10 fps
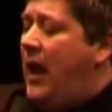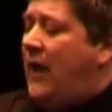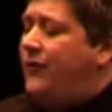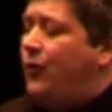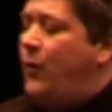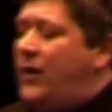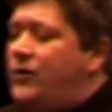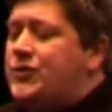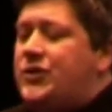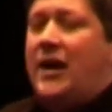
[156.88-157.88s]
And so when
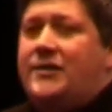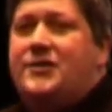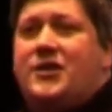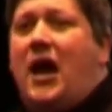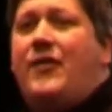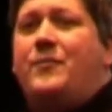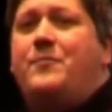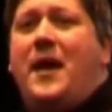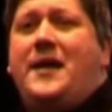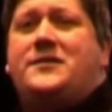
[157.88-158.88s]
you start to tithe,
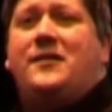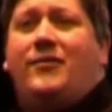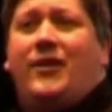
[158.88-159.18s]
amazing